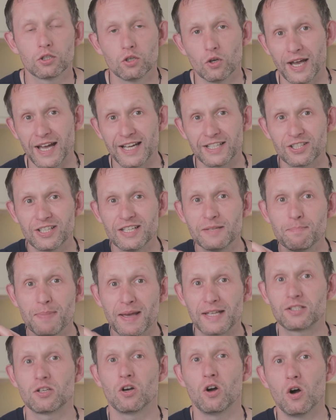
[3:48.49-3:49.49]
You're actually
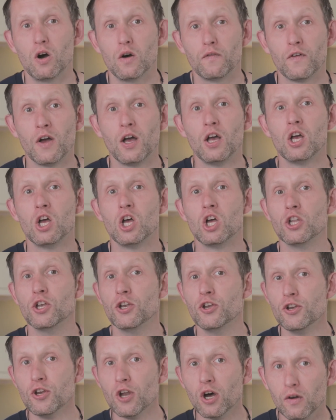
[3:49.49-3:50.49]
better off
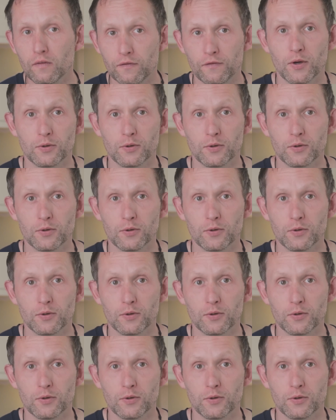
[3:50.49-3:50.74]
not